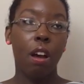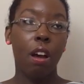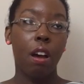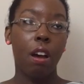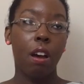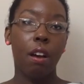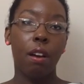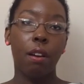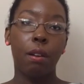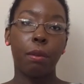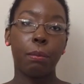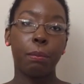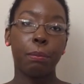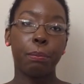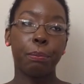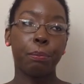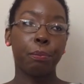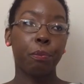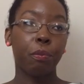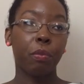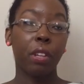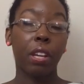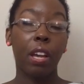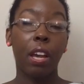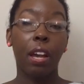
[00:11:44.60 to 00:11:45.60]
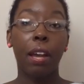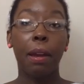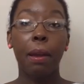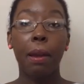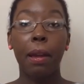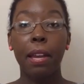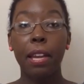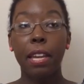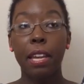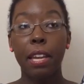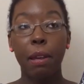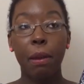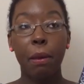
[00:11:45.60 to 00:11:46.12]

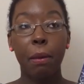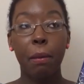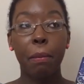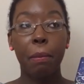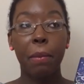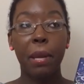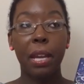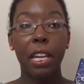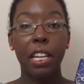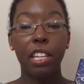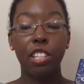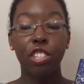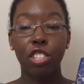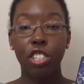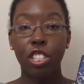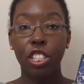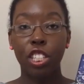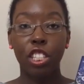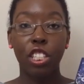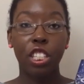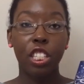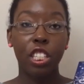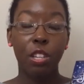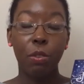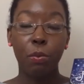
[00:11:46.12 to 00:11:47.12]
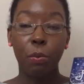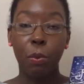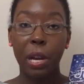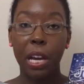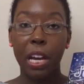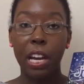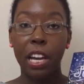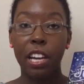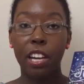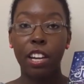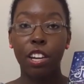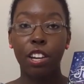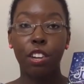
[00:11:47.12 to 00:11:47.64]
I am anxious to see
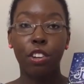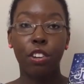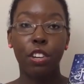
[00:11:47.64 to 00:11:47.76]
why